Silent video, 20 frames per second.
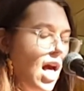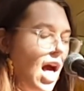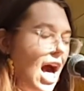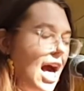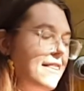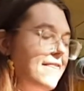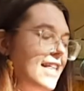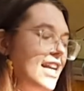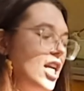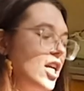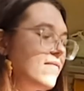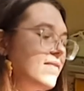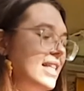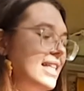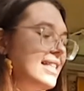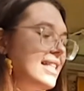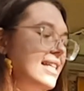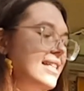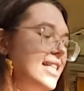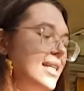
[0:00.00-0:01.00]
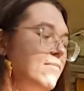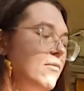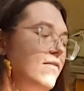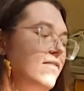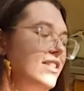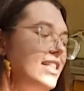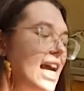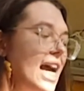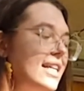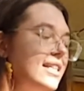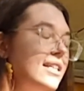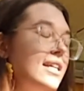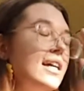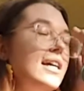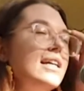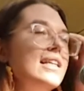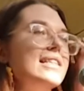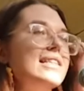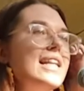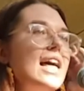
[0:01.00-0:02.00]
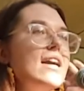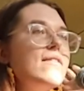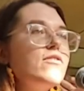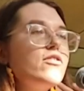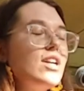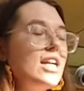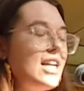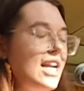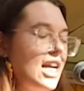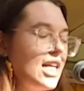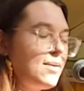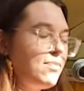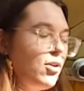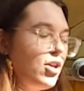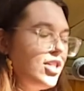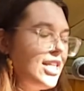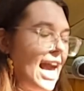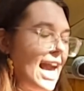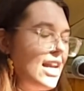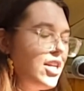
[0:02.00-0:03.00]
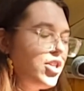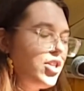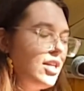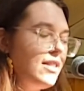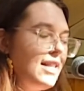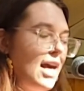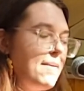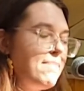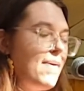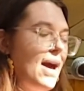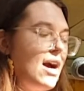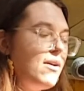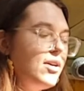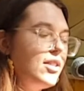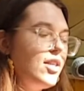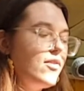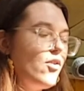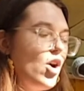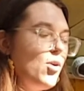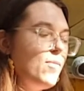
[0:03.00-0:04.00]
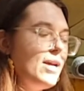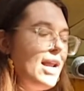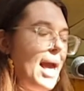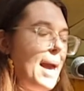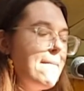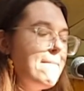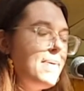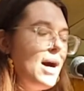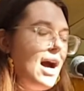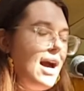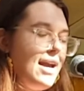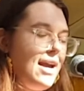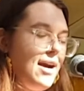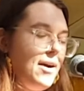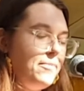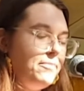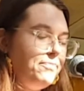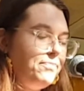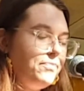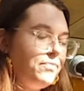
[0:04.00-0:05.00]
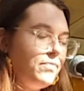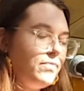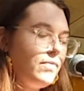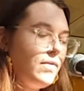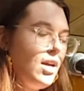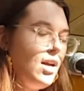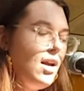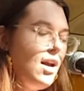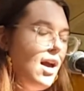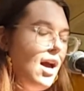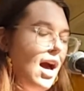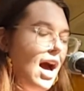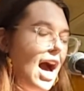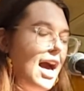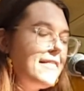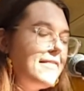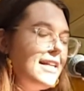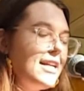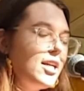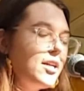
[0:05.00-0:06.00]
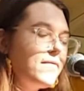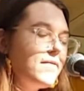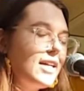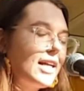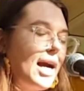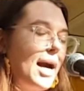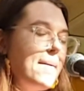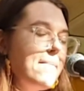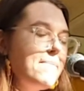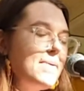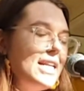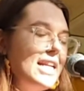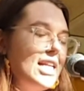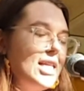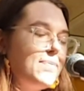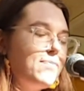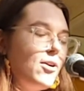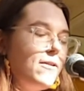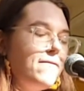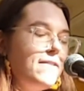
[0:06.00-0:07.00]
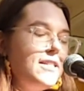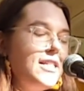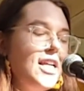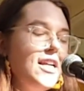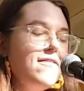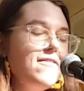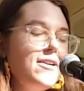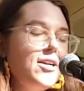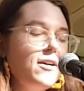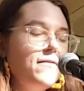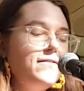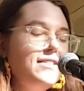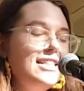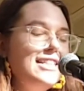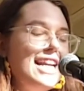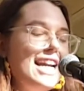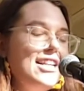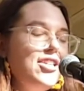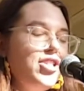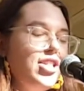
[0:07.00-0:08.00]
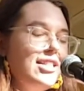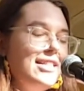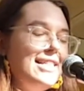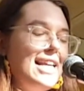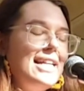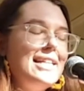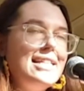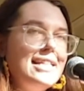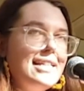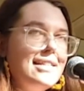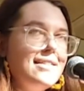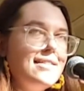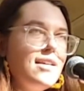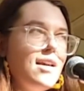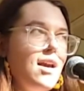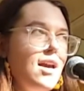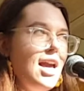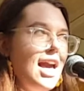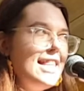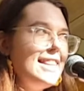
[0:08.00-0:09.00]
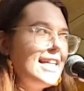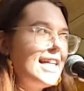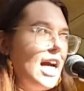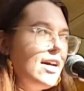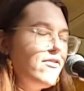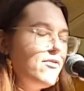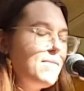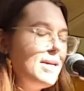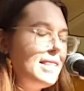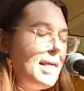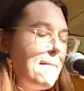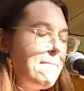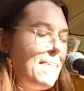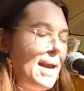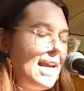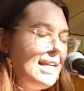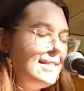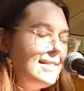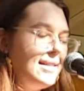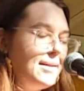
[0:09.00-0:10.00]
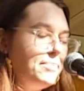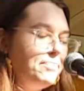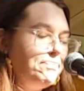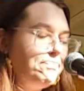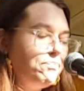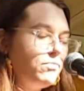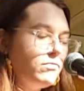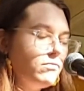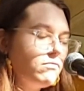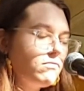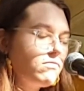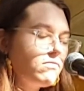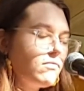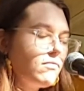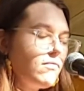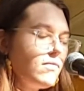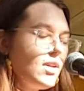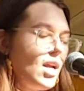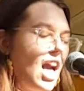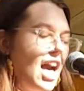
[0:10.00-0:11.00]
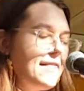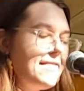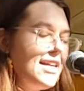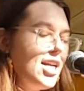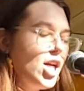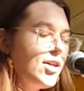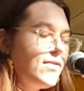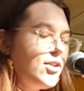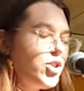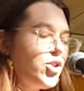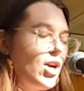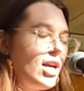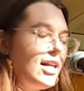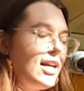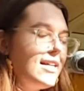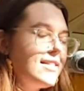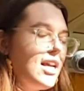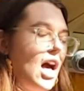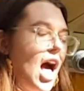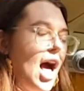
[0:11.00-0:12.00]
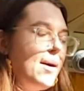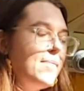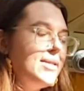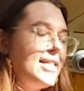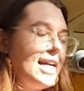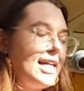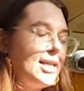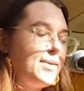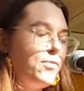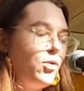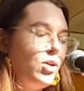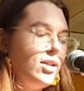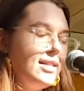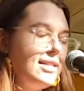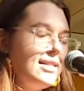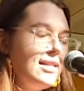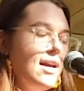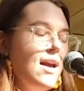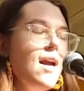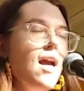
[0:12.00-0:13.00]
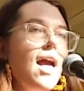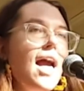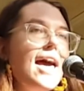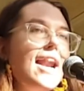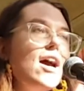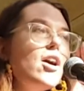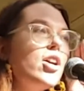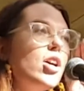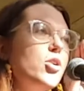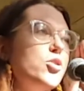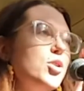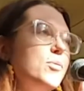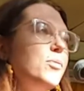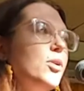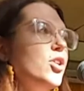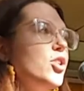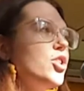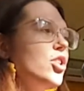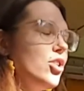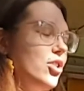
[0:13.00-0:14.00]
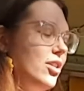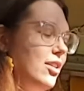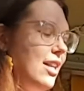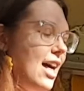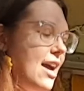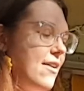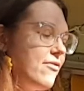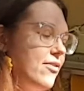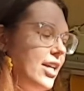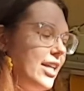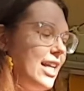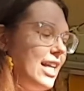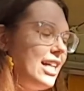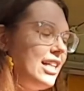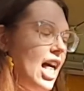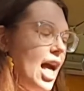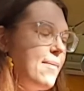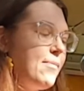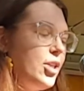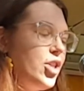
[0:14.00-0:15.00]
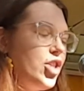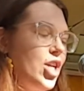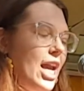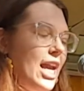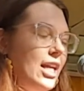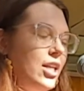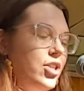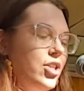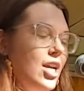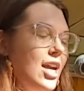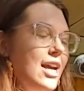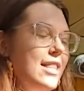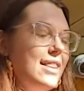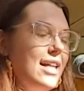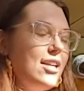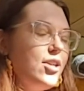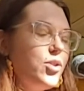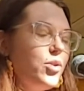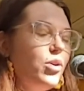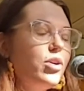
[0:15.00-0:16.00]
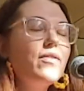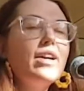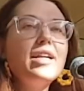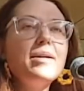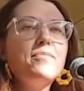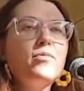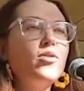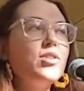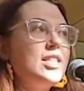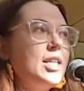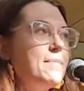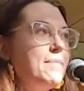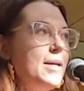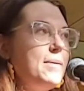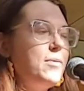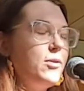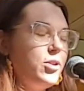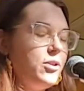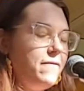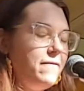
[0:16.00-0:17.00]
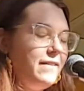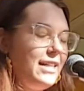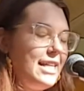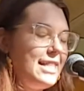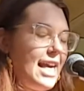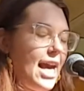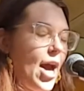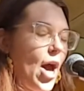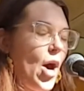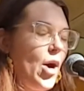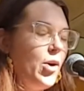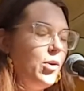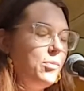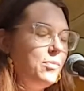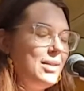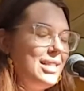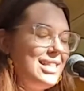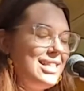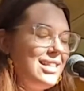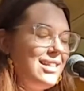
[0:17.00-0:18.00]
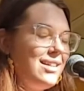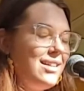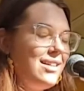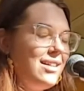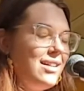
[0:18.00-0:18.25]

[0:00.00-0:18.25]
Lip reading: I think of the system of debt, slavery, and exploitation that powered the Roman Empire. I think of the companies profiteering off detention centres and the government that pays them. I think of Australia's arms exports and our contribution to life-wrecking climate change that is already forcing people to flee their homes.